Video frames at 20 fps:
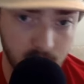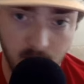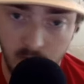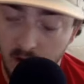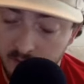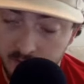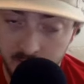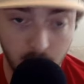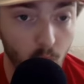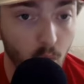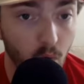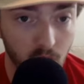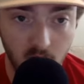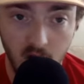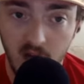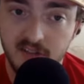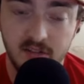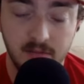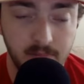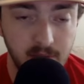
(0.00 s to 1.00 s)
of more
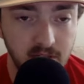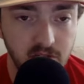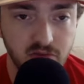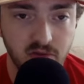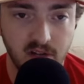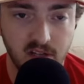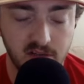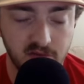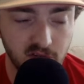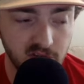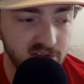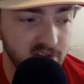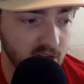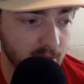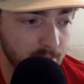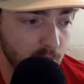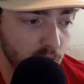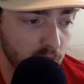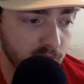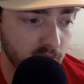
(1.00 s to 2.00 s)
Austin Peay transfers
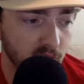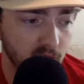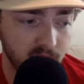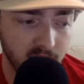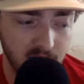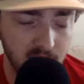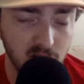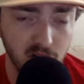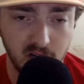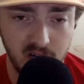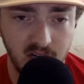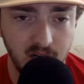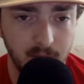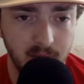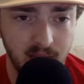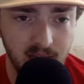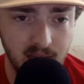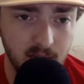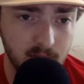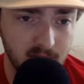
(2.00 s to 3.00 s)
come over and they're looking to
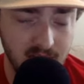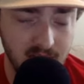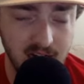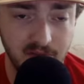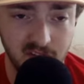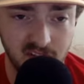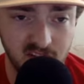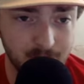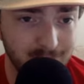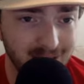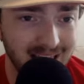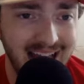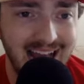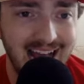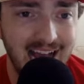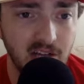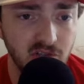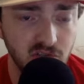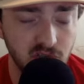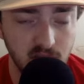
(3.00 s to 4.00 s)
make kind of a
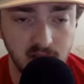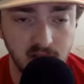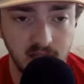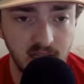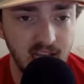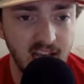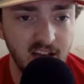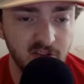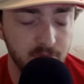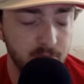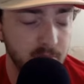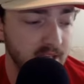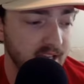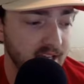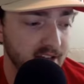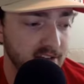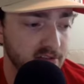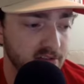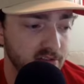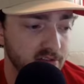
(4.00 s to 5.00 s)
splash in the
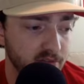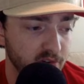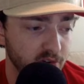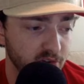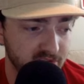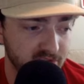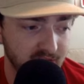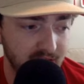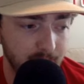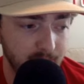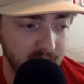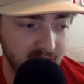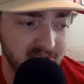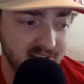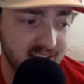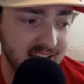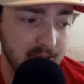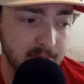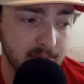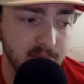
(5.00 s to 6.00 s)
FBS for the first time. And that's
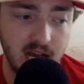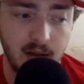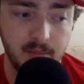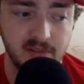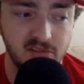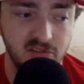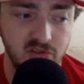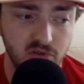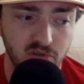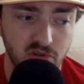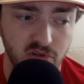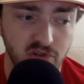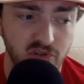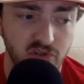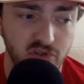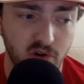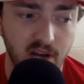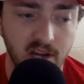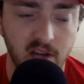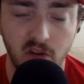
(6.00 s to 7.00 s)
Cam Thomas Jr. and
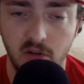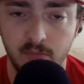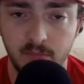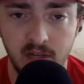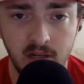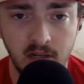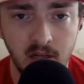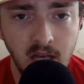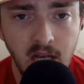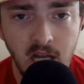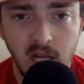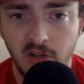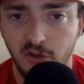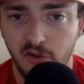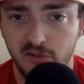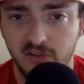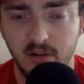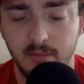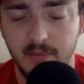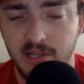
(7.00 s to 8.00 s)
Trey Goodman.
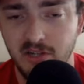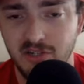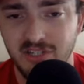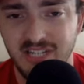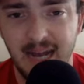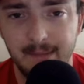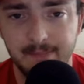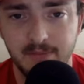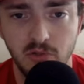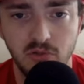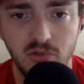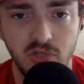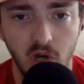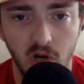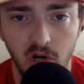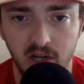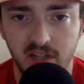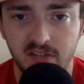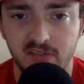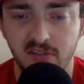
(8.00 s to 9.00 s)
Those are going to be your top two
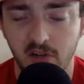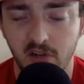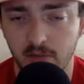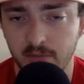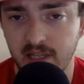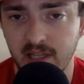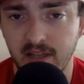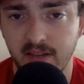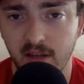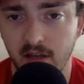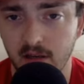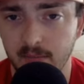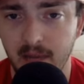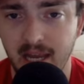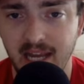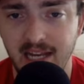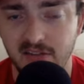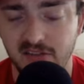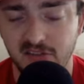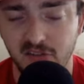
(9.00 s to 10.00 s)
targets. They're going to be the
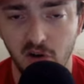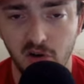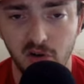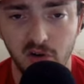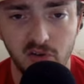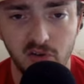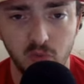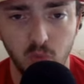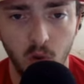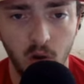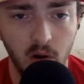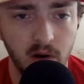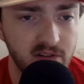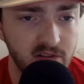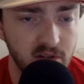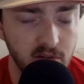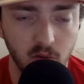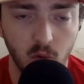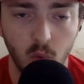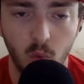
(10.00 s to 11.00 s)
main starters, wide
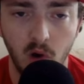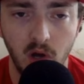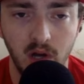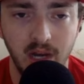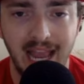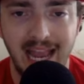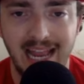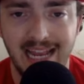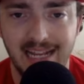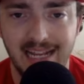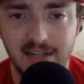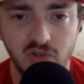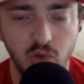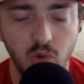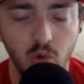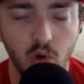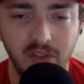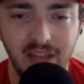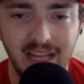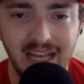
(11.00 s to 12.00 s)
receiver one and
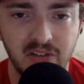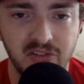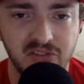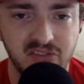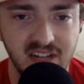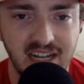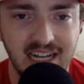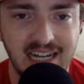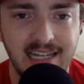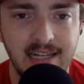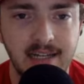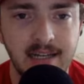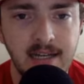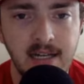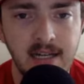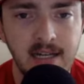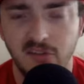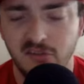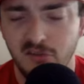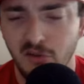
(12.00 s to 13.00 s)
two on the outside.
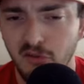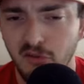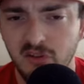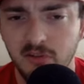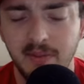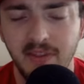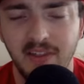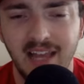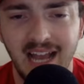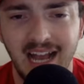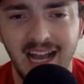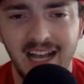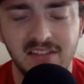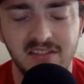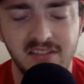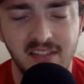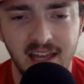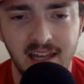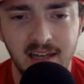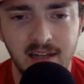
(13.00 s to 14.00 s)
So those will be the
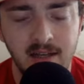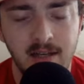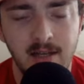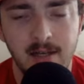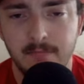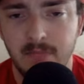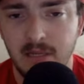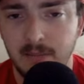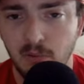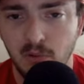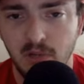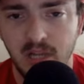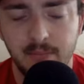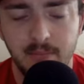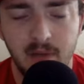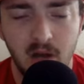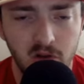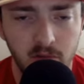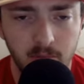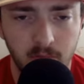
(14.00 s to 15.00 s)
guys that people like
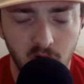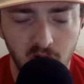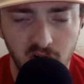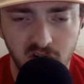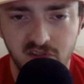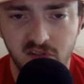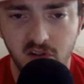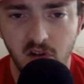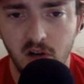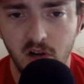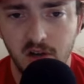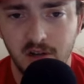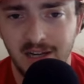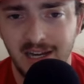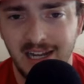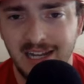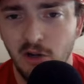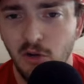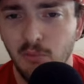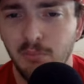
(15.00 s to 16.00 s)
Malcolm Hartzog and
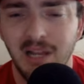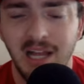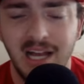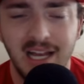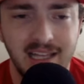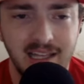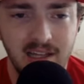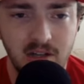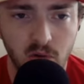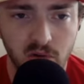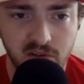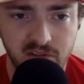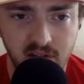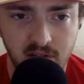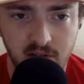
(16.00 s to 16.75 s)
I know Bly Hill